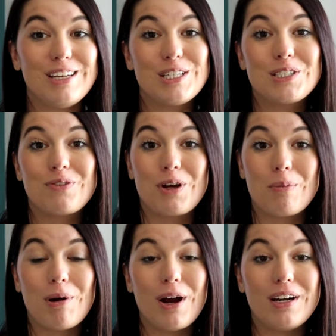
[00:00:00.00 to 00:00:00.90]
these for
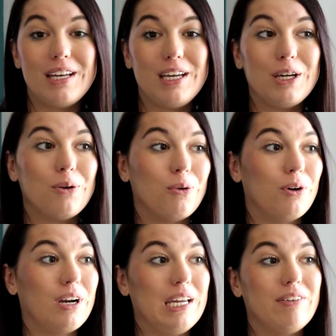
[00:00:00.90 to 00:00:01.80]
a party
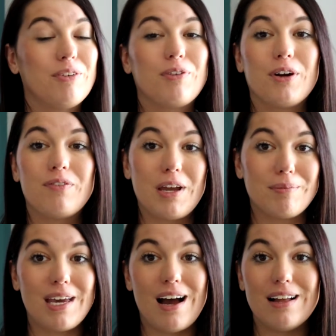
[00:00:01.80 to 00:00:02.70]
or even for a
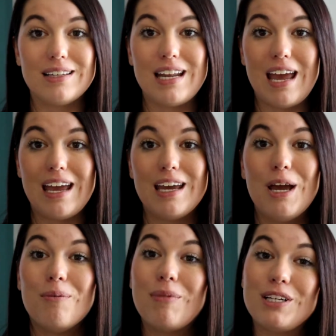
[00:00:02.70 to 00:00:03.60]
family holiday,
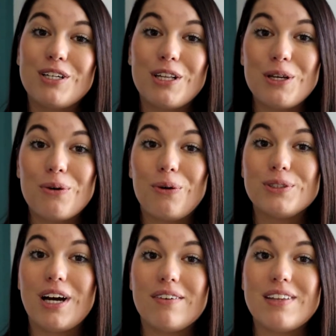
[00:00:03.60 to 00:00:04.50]
make sure that you
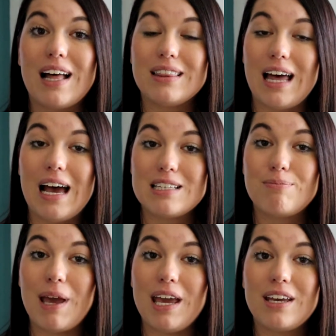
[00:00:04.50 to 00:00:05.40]
hold off that
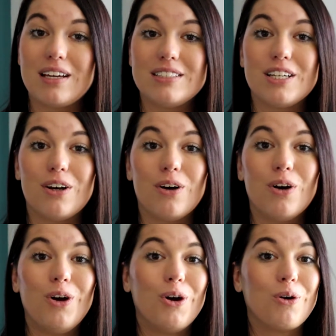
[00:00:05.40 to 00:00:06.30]
last bake
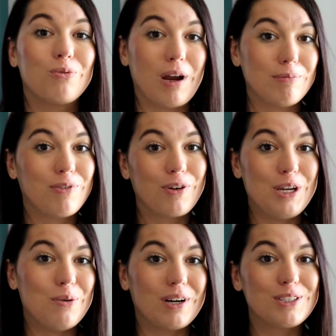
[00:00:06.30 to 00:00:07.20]
until right before
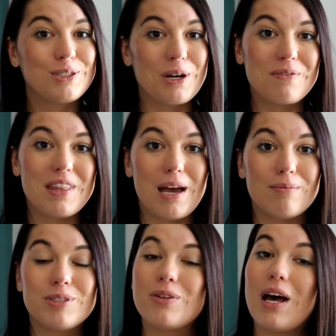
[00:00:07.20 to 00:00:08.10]
you want to serve
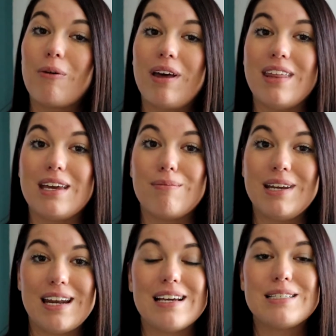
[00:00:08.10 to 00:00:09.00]
them, so that way they can
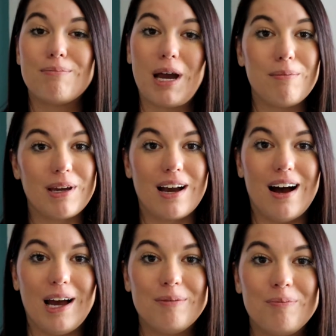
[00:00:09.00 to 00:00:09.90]
be nice and piping
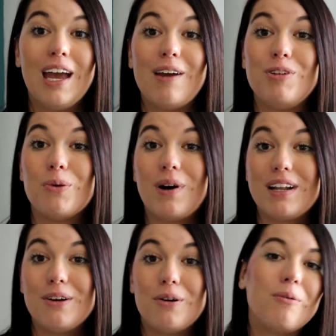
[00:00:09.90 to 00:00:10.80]
hot. If you
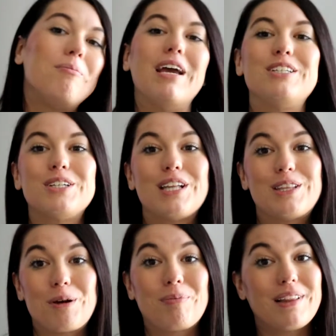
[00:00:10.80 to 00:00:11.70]
want to make sure
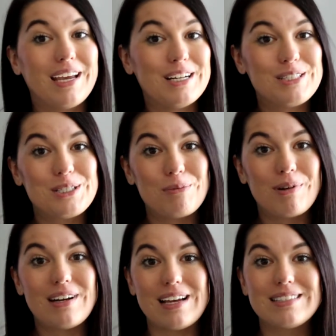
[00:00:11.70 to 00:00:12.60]
that they're plated
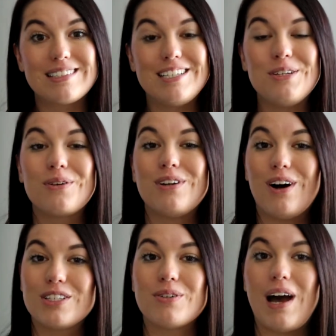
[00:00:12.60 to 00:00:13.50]
super nicely, you can
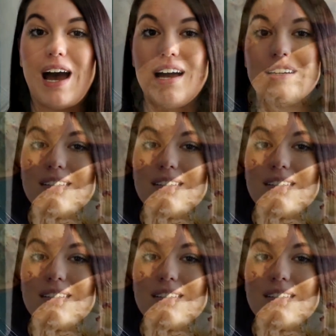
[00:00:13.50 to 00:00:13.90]
also add